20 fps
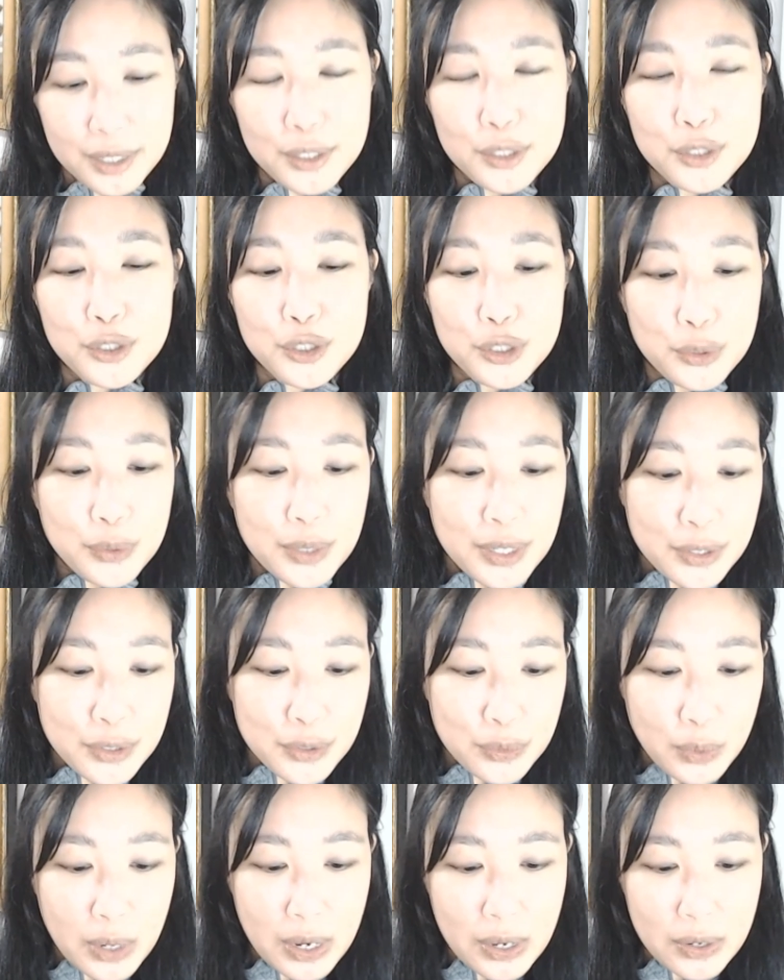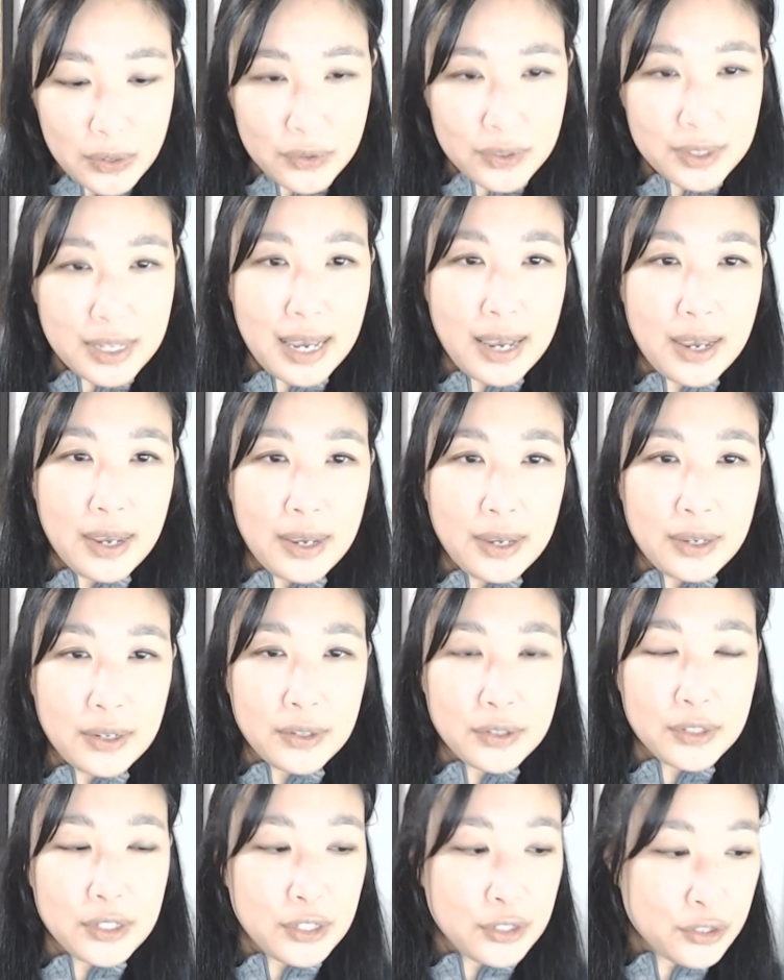Jewess was a
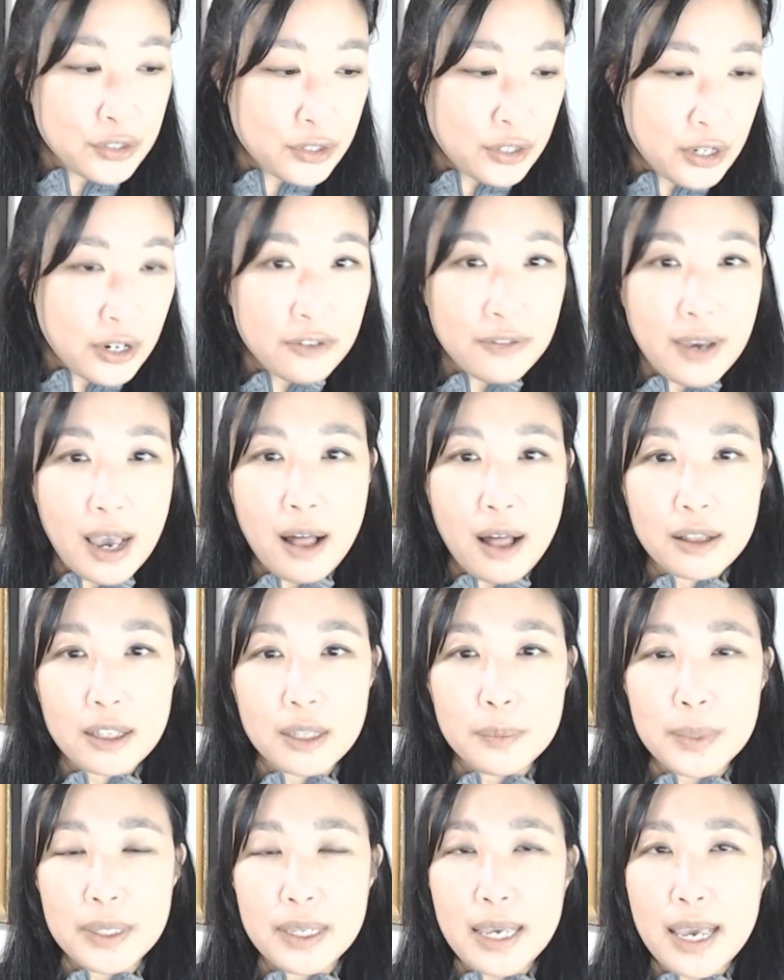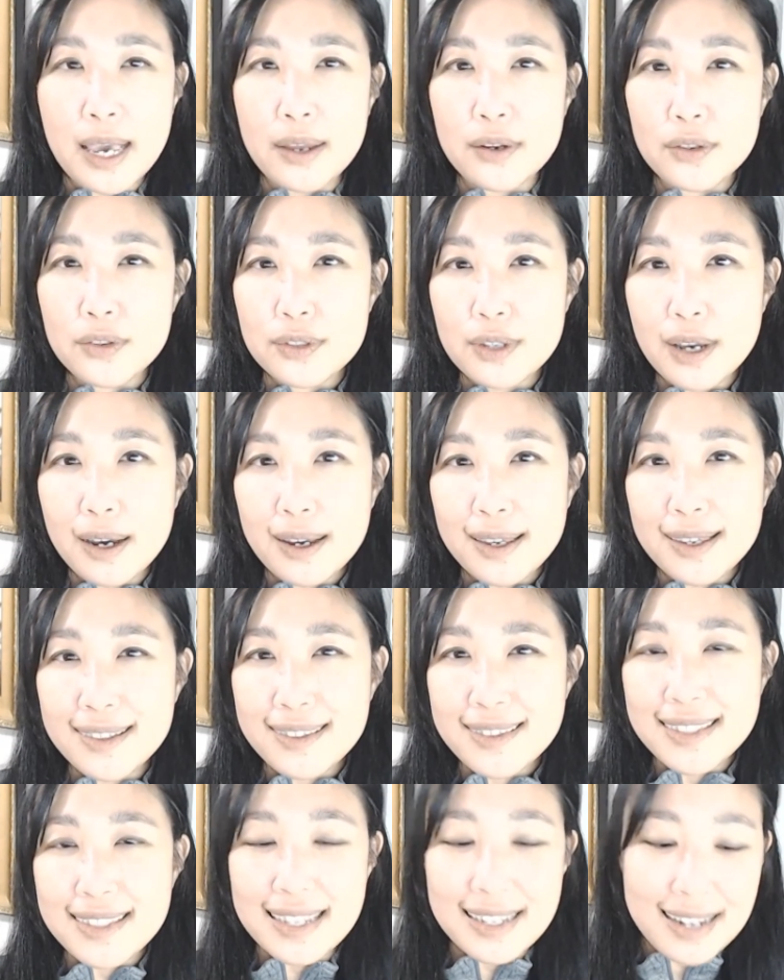teacher of alchemy and
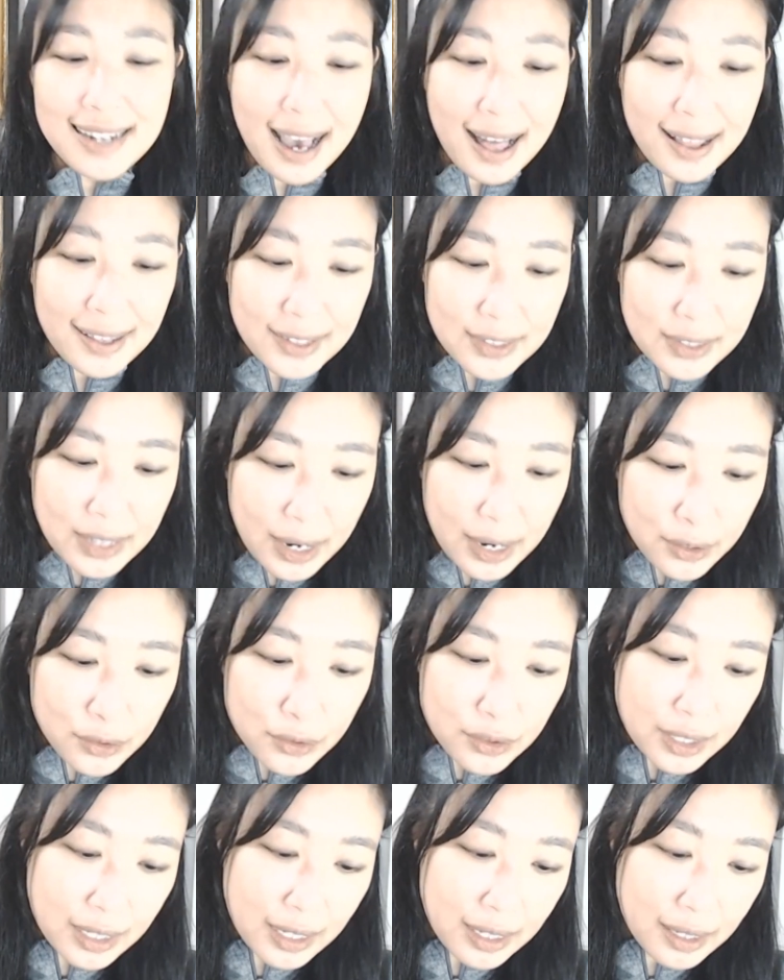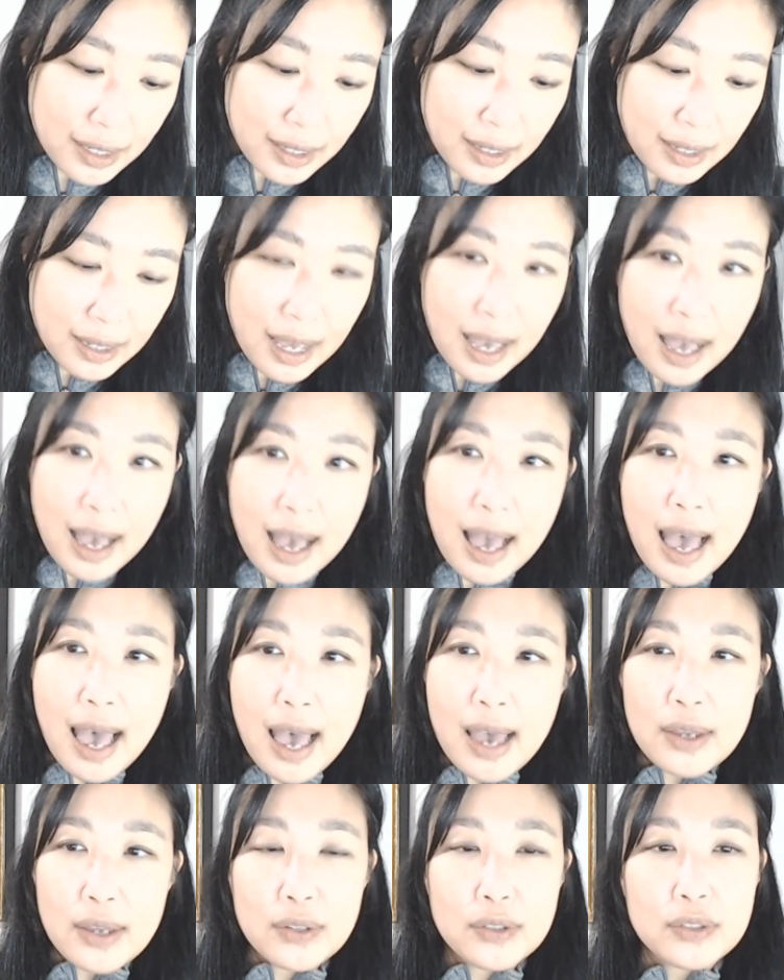science in Alexandria,
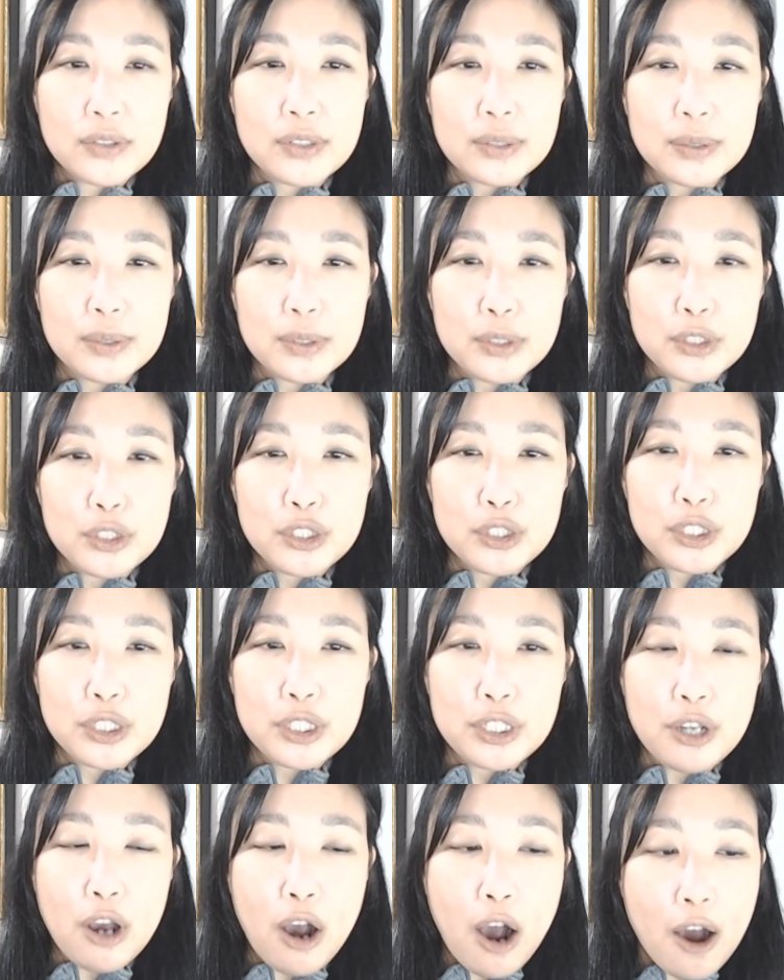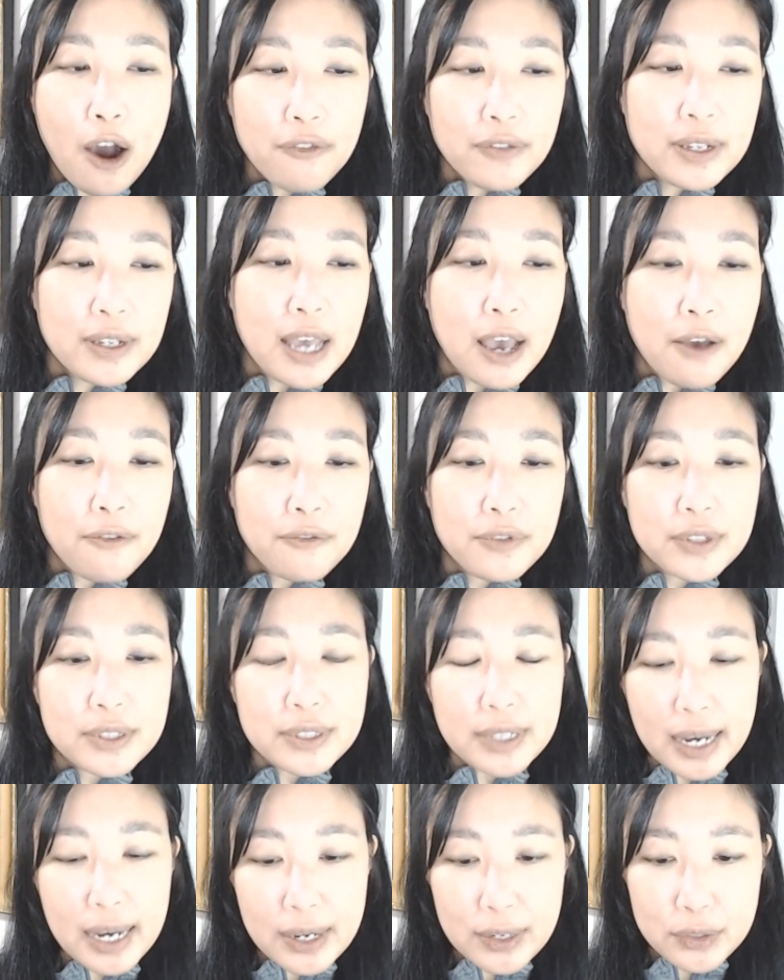and she often
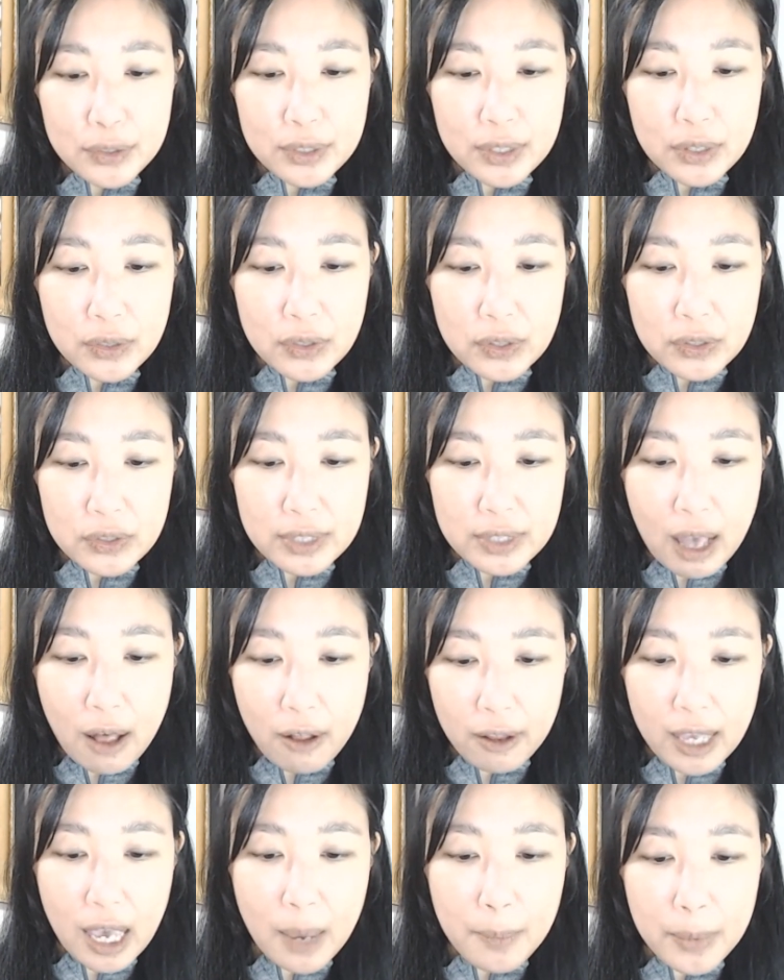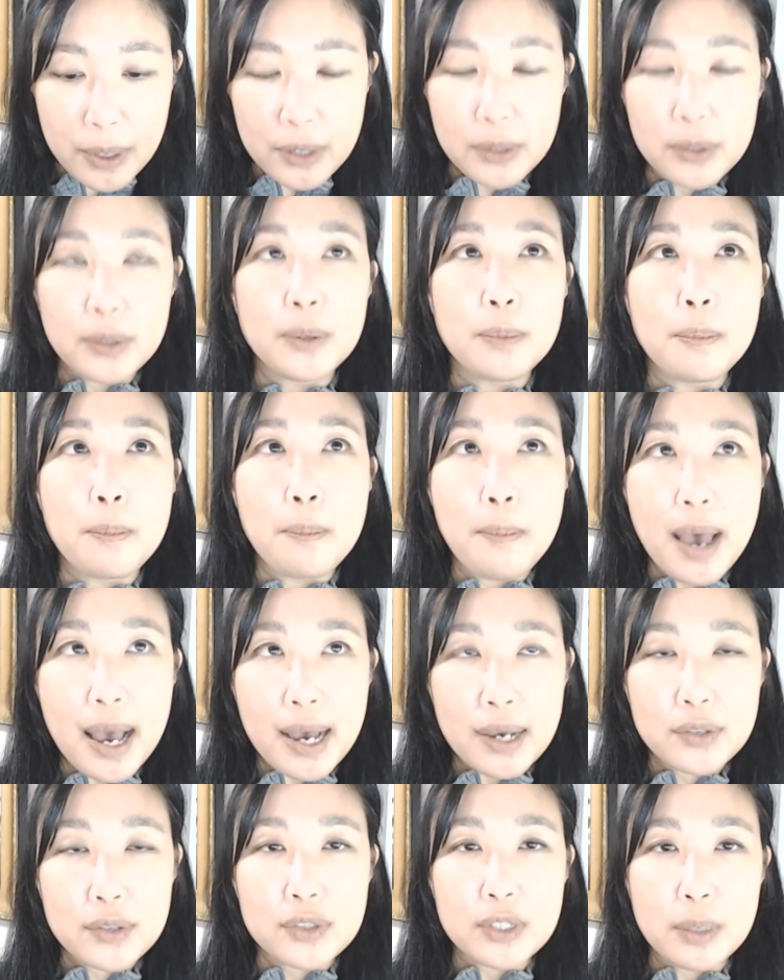emphasized this alchemical
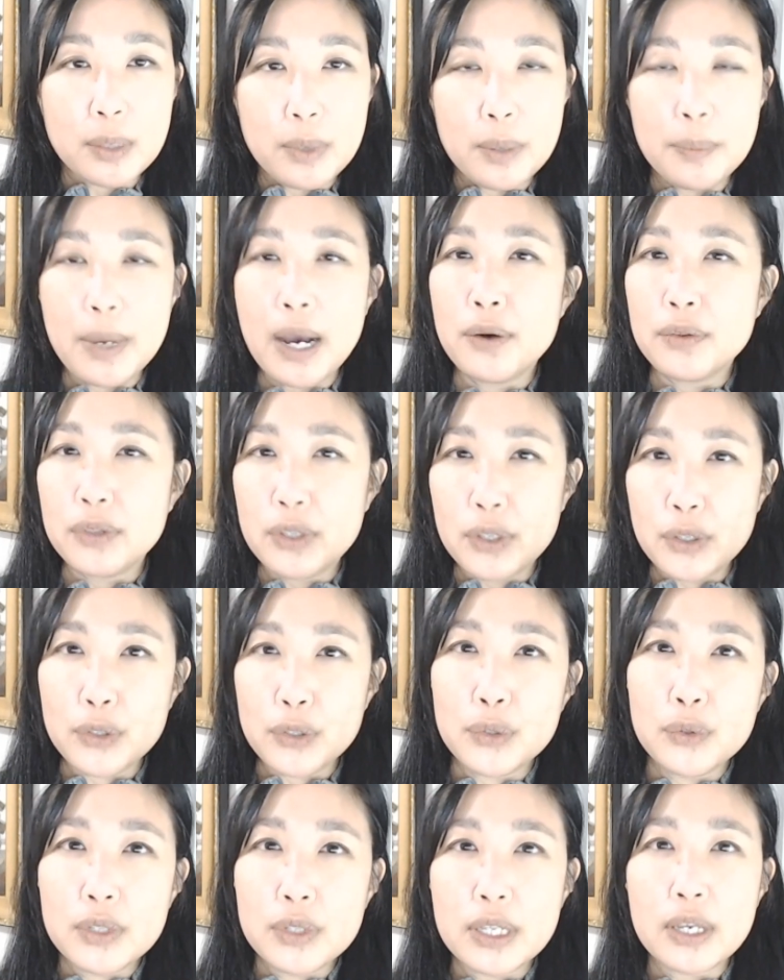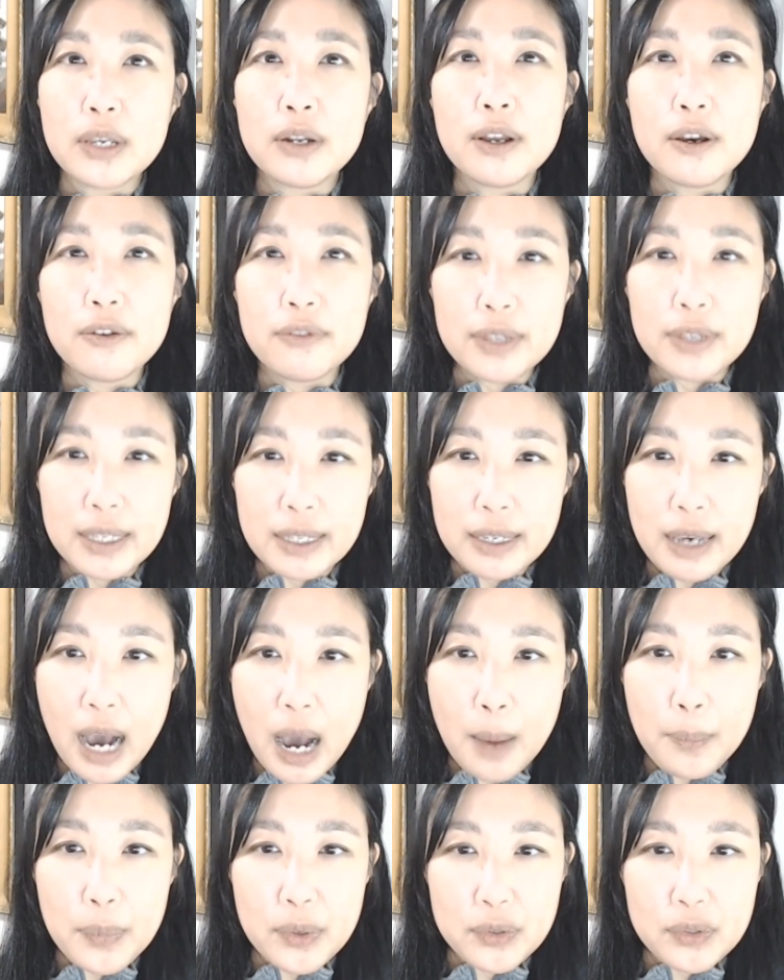maxim about the union of the
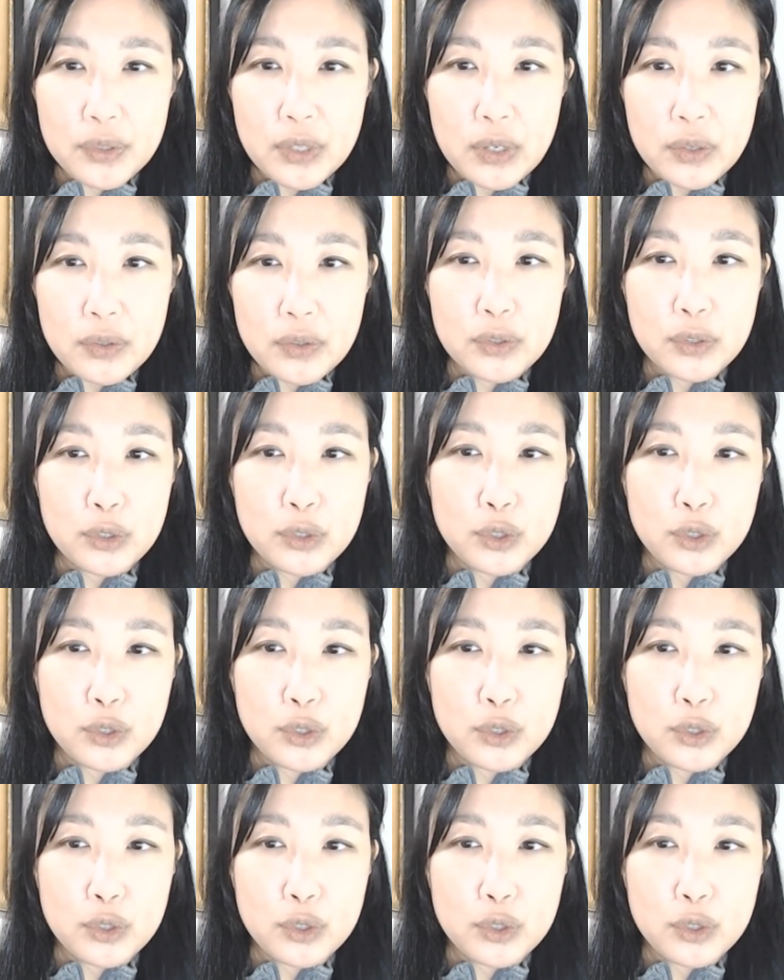opposites.